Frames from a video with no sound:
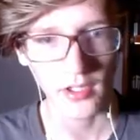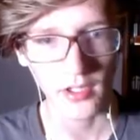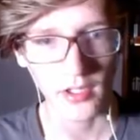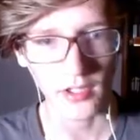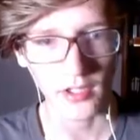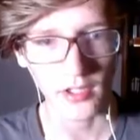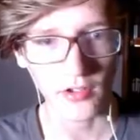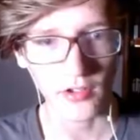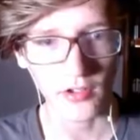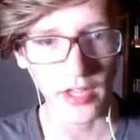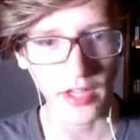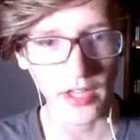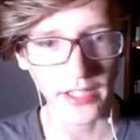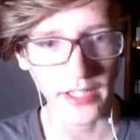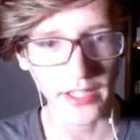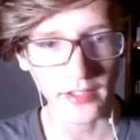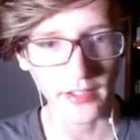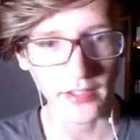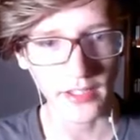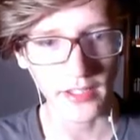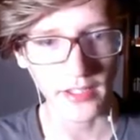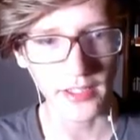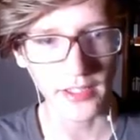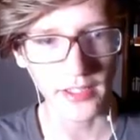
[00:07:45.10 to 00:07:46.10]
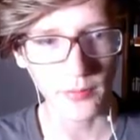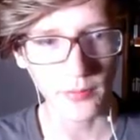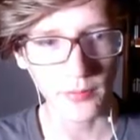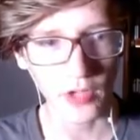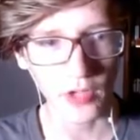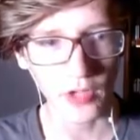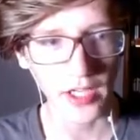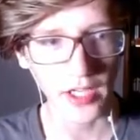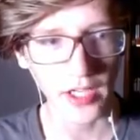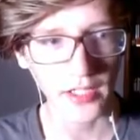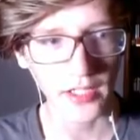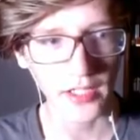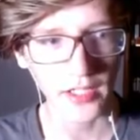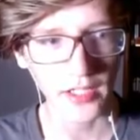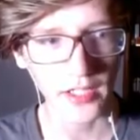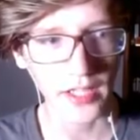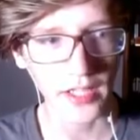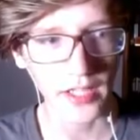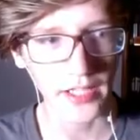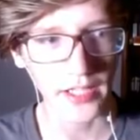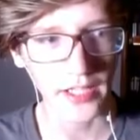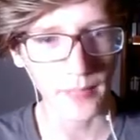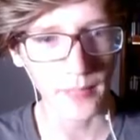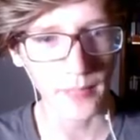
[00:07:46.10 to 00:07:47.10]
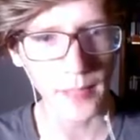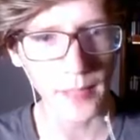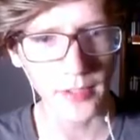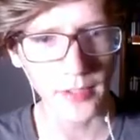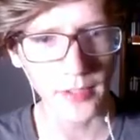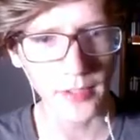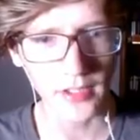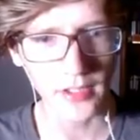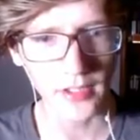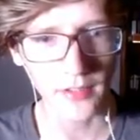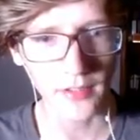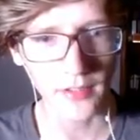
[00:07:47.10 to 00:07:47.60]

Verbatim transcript: It's like he keeps saying like maybe.